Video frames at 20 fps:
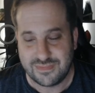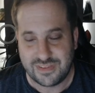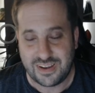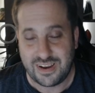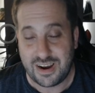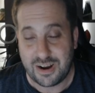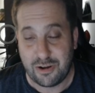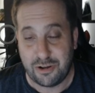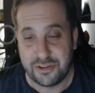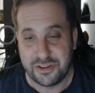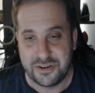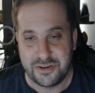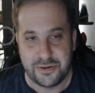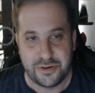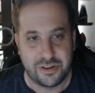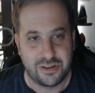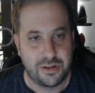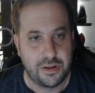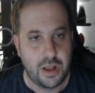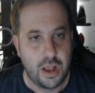Yeah, I called it
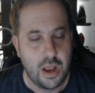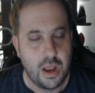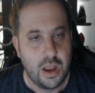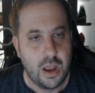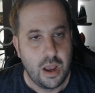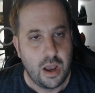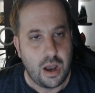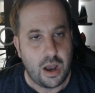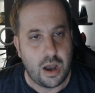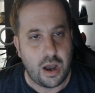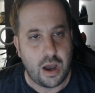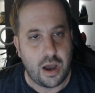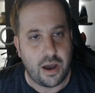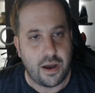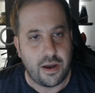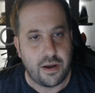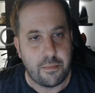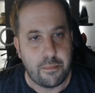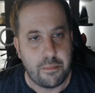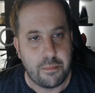noodle.
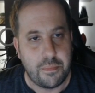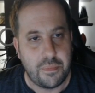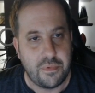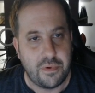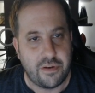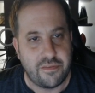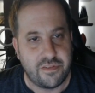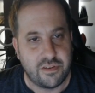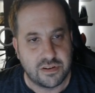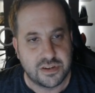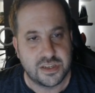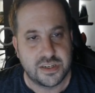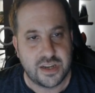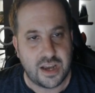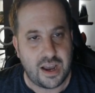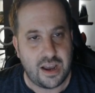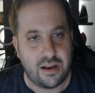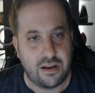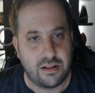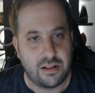A
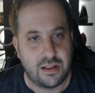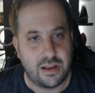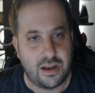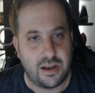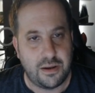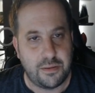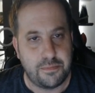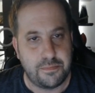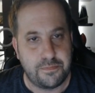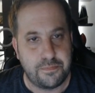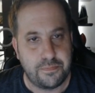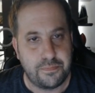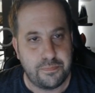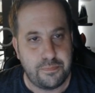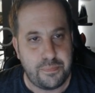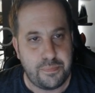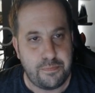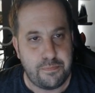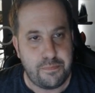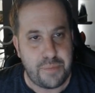versatile
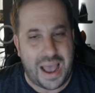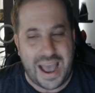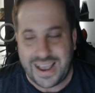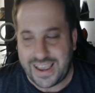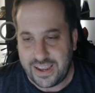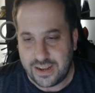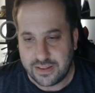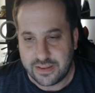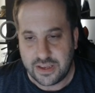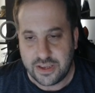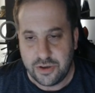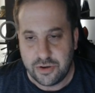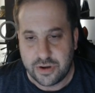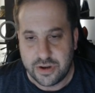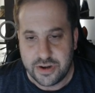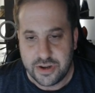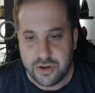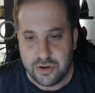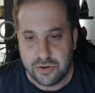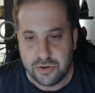packet that you
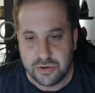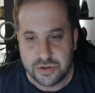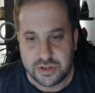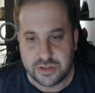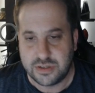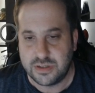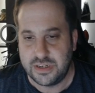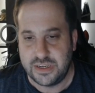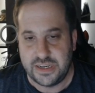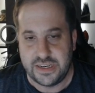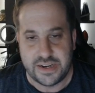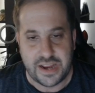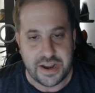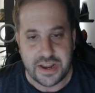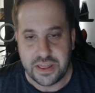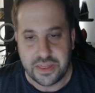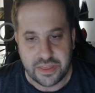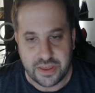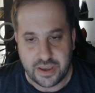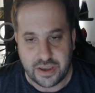can use in
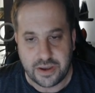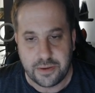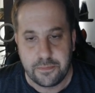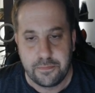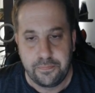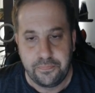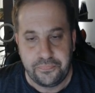anything.